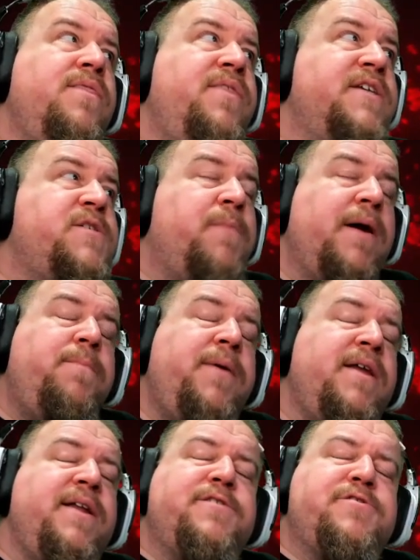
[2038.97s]
This might
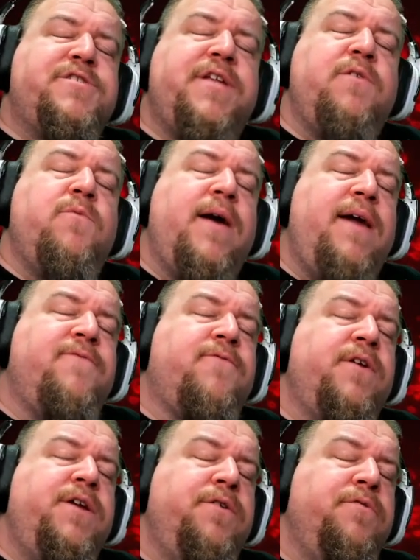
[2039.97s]
be an interesting way
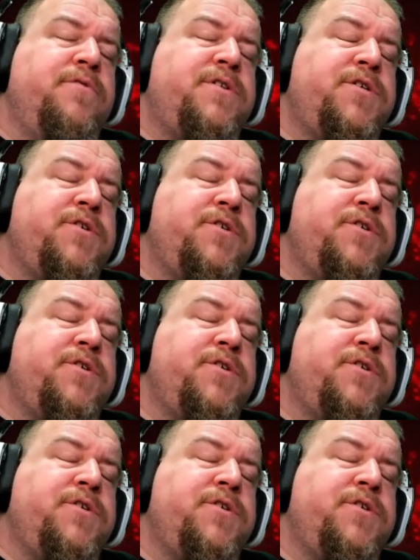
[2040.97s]
for you